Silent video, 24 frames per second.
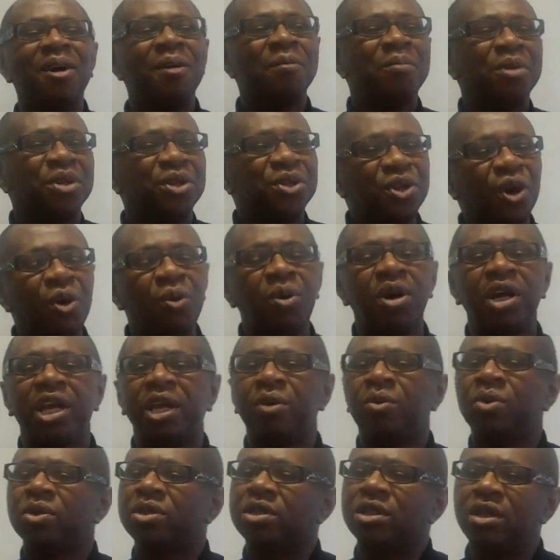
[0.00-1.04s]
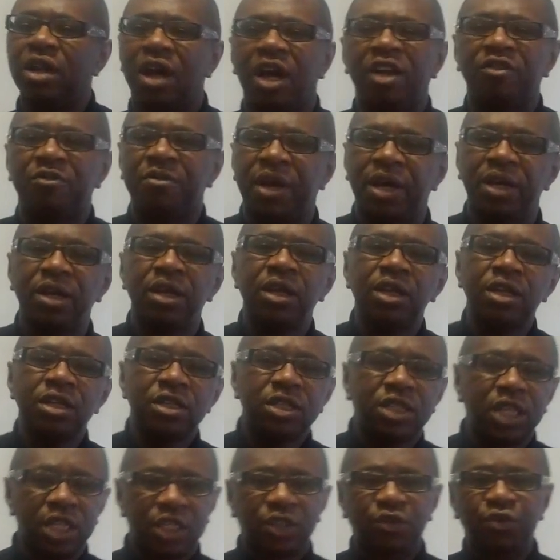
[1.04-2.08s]
But you know what? It was live, man.
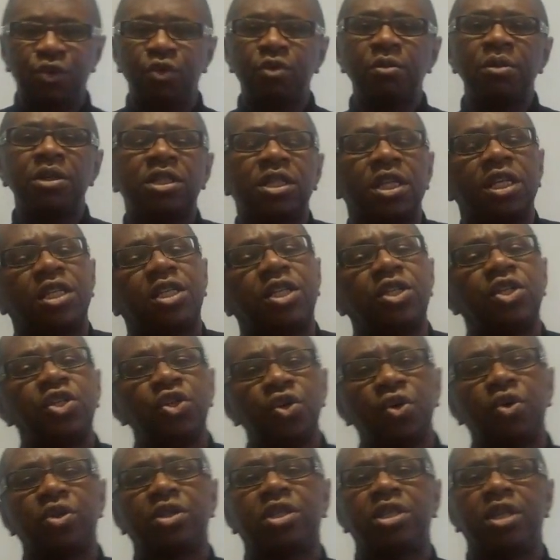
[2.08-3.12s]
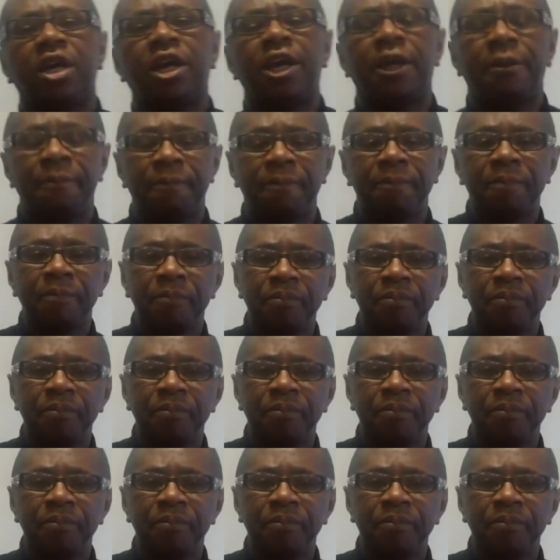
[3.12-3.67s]
Sixth Formers, this is your time.